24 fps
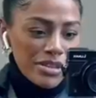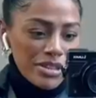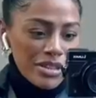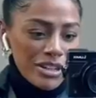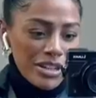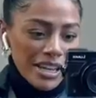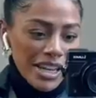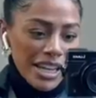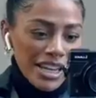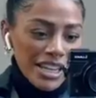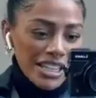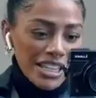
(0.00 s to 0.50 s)

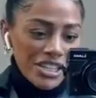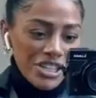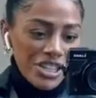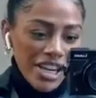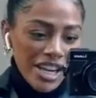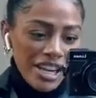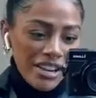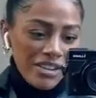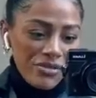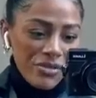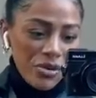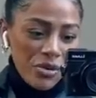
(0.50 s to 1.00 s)
looking at this
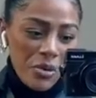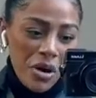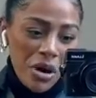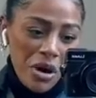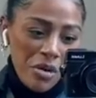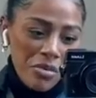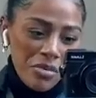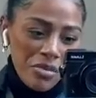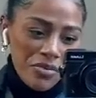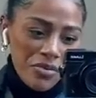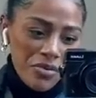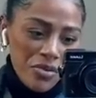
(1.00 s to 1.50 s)
jacket for a
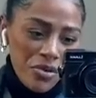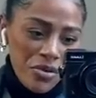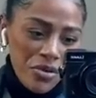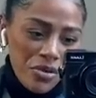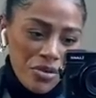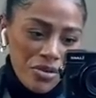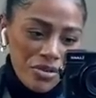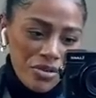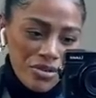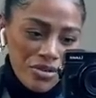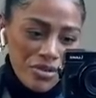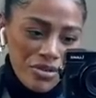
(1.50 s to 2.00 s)
while before
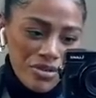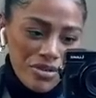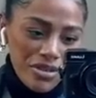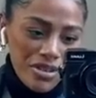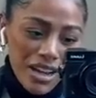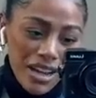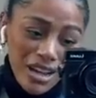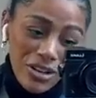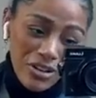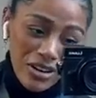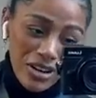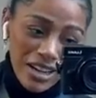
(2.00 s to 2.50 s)

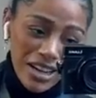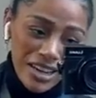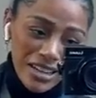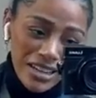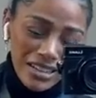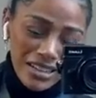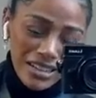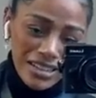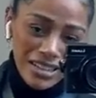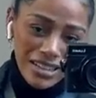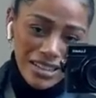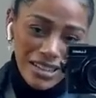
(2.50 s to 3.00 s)
I got it,
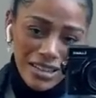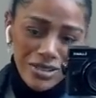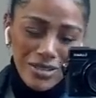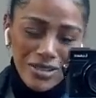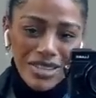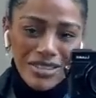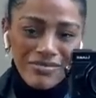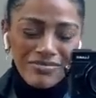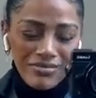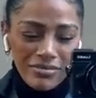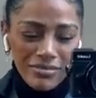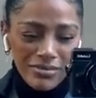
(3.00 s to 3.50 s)
and I was
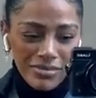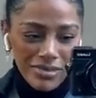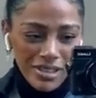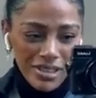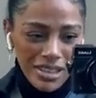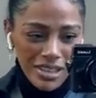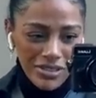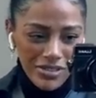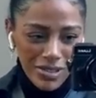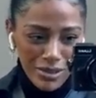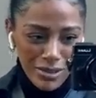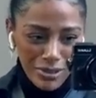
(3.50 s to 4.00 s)
like, kind
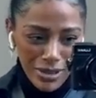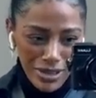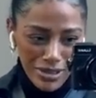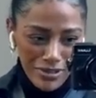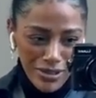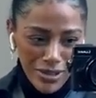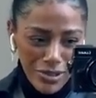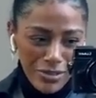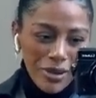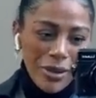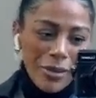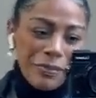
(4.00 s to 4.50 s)
of expensive,
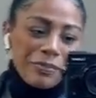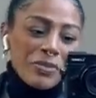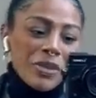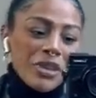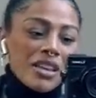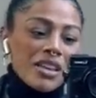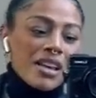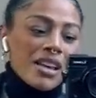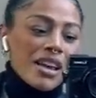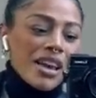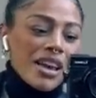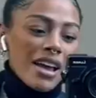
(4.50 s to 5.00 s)
but
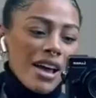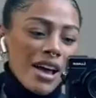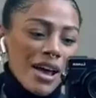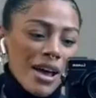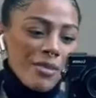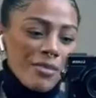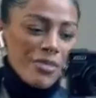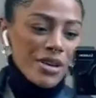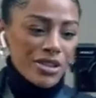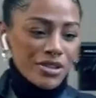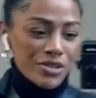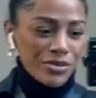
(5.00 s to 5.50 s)

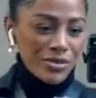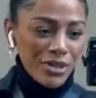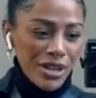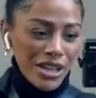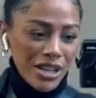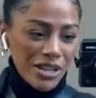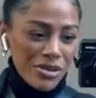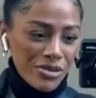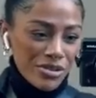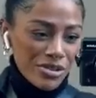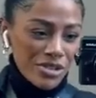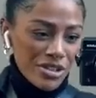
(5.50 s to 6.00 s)
it's
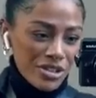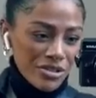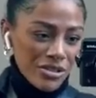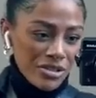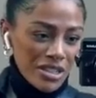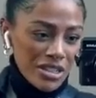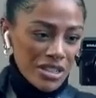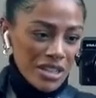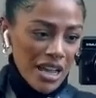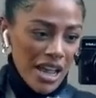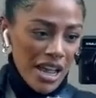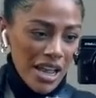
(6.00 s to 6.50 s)
really gorgeous. Got
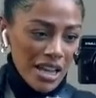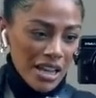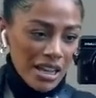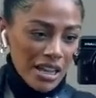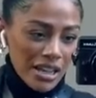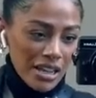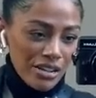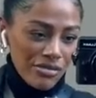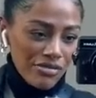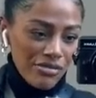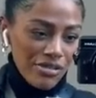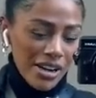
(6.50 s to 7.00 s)
this like
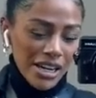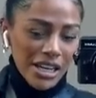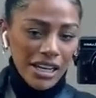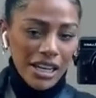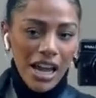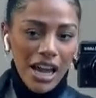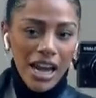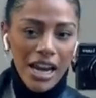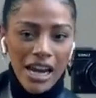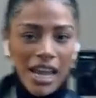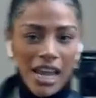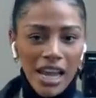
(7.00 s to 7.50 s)
red
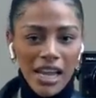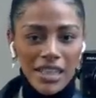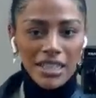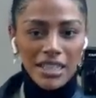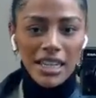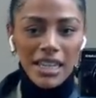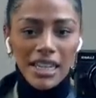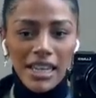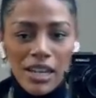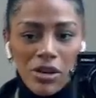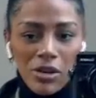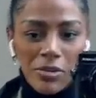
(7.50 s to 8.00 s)
lining. It's a
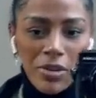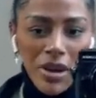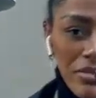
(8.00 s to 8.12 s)
little bit